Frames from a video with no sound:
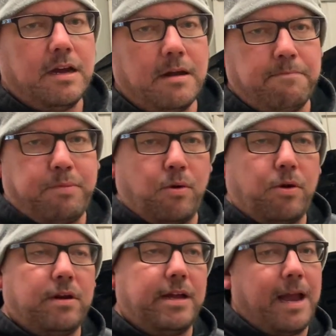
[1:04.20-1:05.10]
a
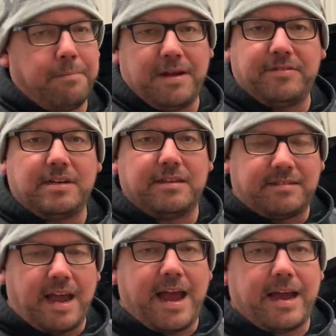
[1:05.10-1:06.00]
Borla, I believe it's an
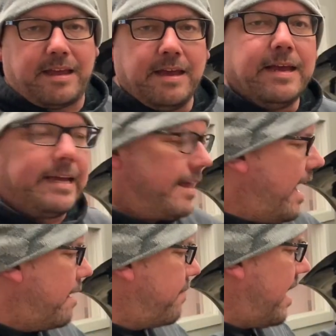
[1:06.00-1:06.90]
Attack
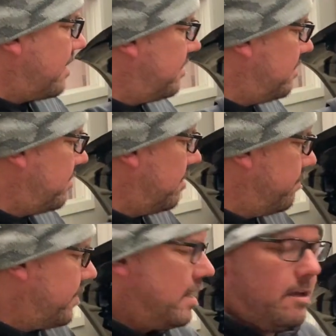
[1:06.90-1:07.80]
catback system.
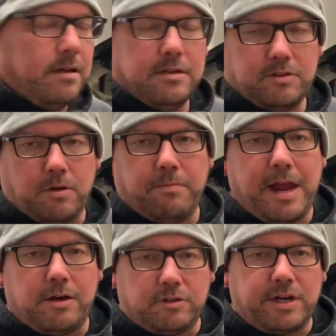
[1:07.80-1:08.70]
So
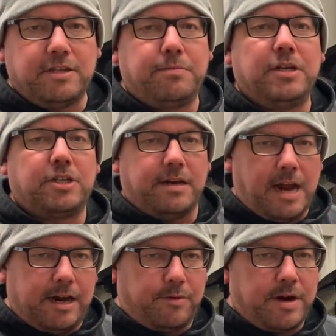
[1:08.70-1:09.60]
manual transmission,
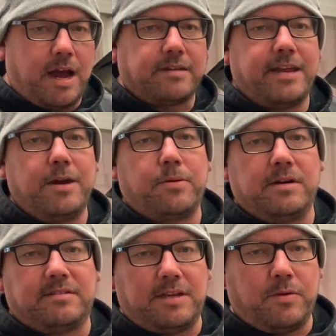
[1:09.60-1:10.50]
93 octane. We're going to
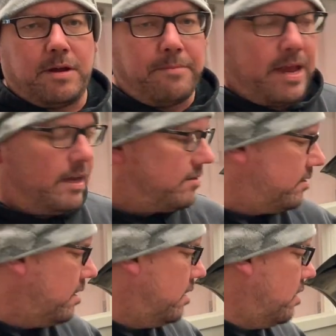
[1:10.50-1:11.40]
see what it makes.
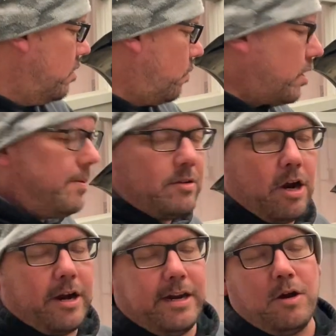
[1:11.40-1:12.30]
We're going to be
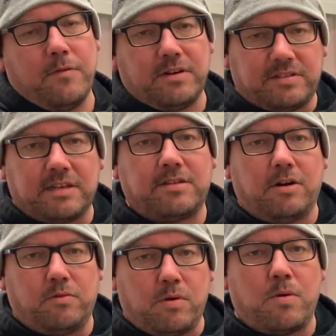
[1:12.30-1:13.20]
targeting over 600
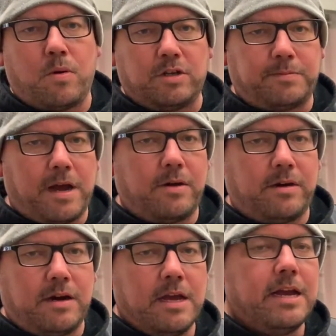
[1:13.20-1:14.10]
roll
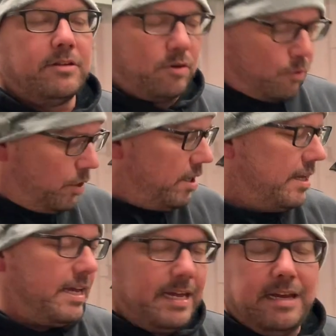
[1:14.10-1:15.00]
horsepower. It's a really
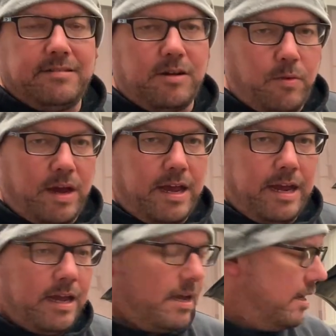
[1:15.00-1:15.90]
easy
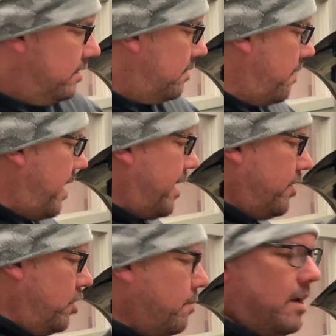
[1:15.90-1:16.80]
way to buy a
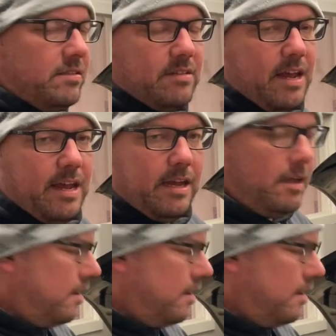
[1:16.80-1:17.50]
new Mustang,